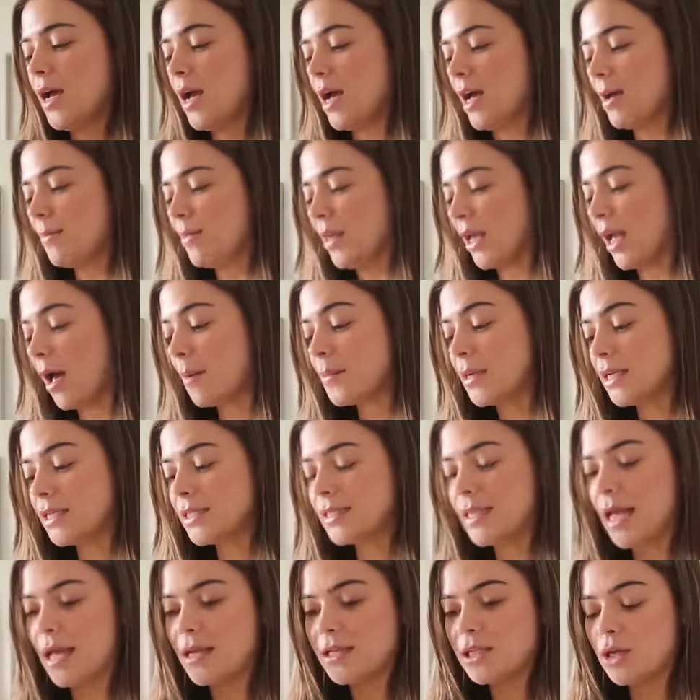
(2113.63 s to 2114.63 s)
They come in a
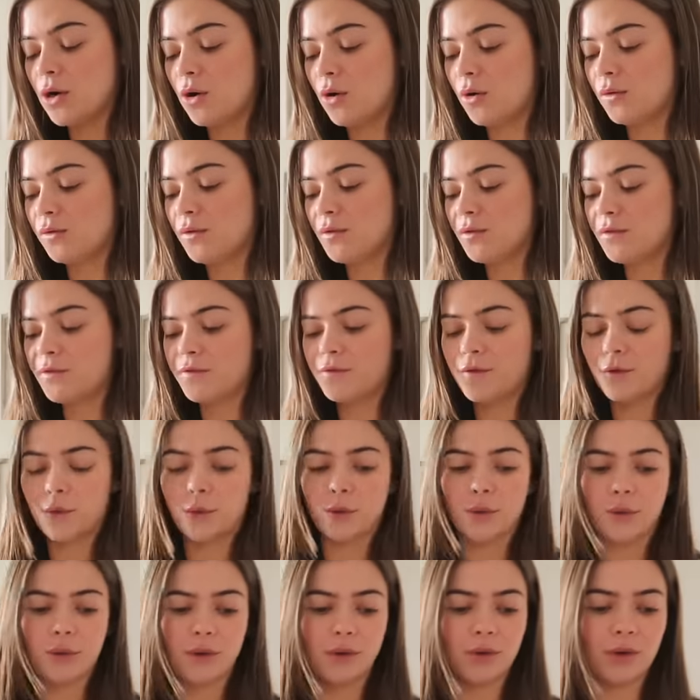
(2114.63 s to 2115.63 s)
set of
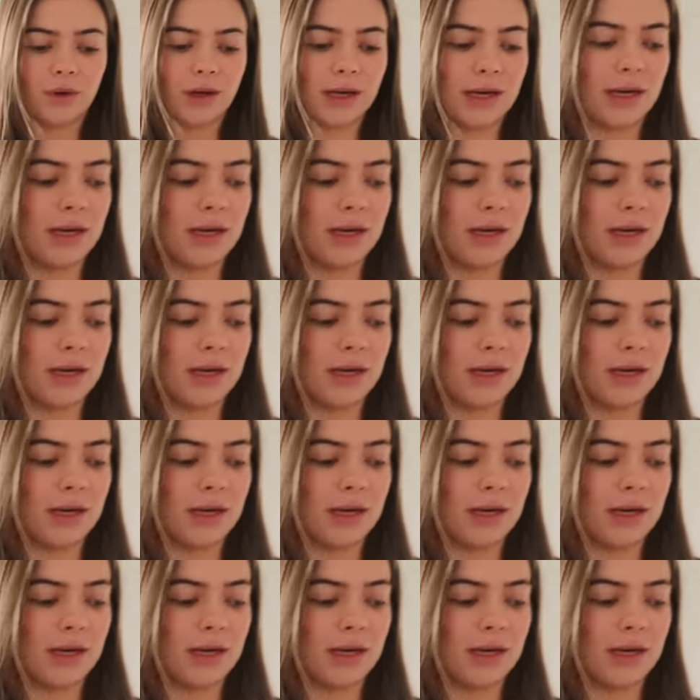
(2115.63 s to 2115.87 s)
four,